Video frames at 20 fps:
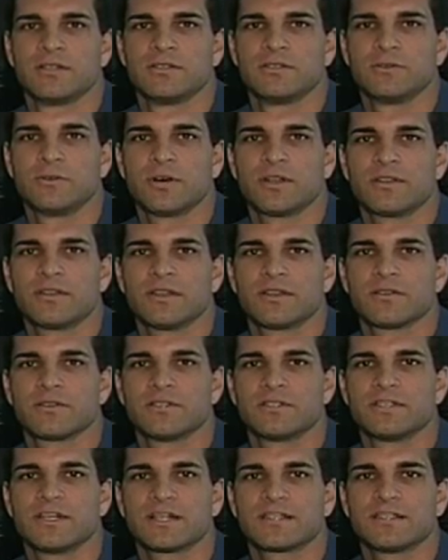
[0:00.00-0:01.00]
To all the other
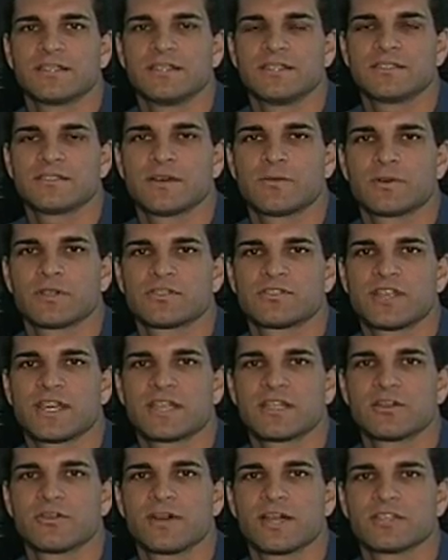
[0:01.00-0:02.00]
inductees, I want to say
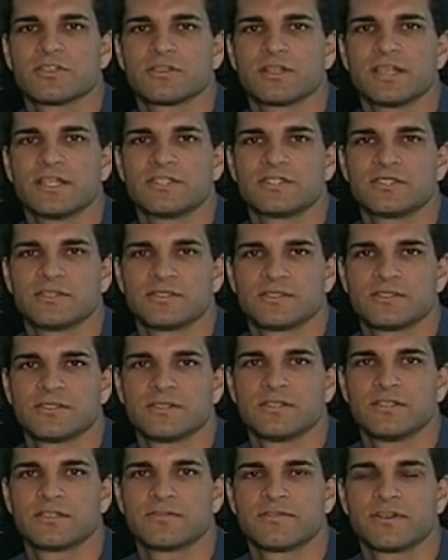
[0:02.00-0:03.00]
congratulations.
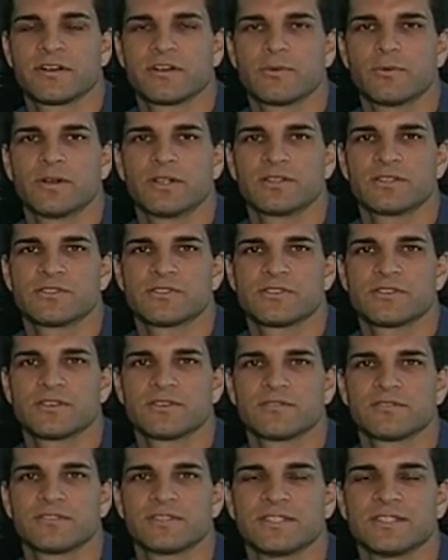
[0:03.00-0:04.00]
It's very well
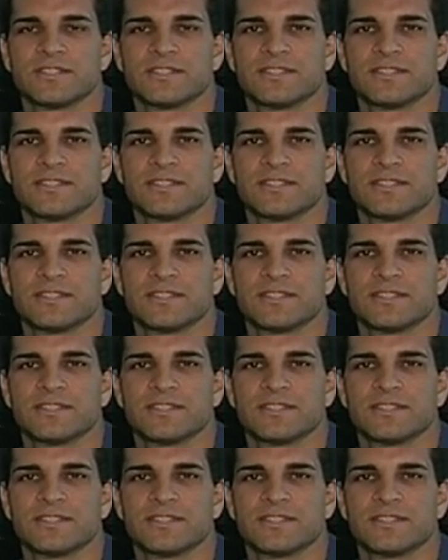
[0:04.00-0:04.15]
deserved.